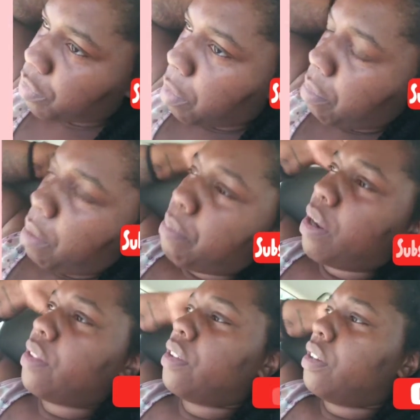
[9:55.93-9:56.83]
my
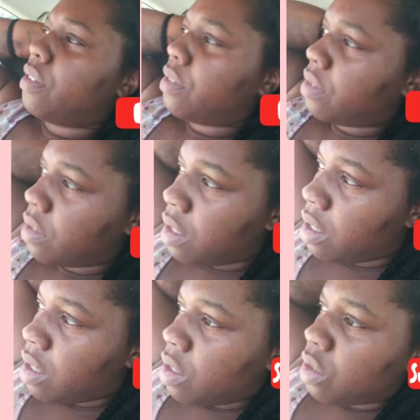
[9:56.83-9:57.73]
brother
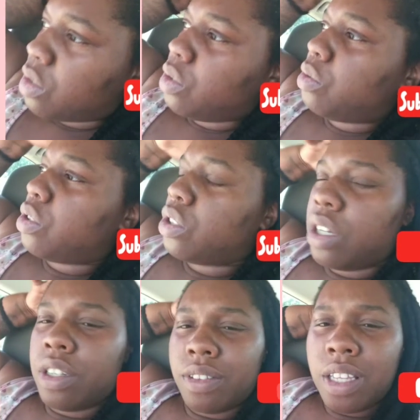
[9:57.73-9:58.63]
due to
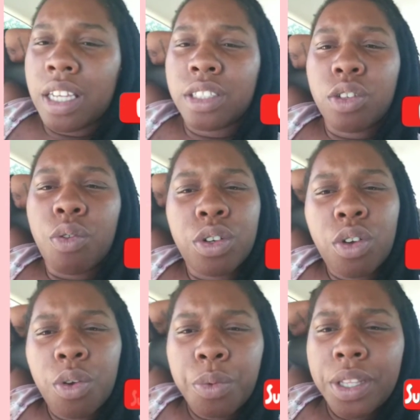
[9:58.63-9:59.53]
certain things going
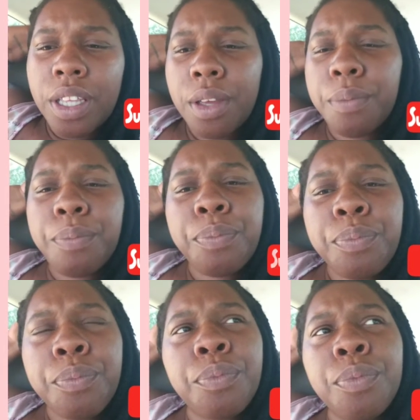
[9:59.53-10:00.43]
on with him,
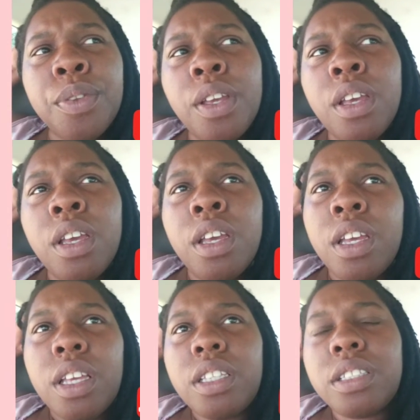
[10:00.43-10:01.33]

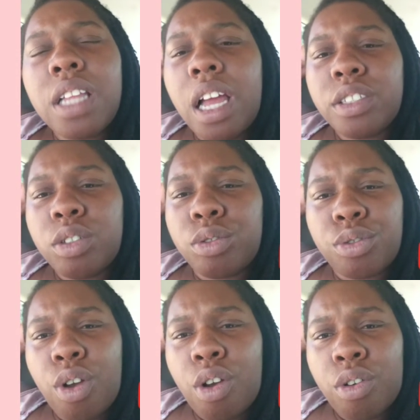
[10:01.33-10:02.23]
he's not so
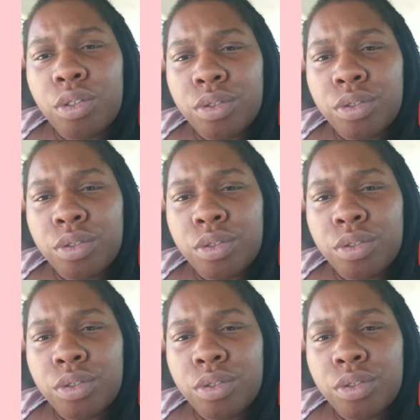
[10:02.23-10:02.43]
strong.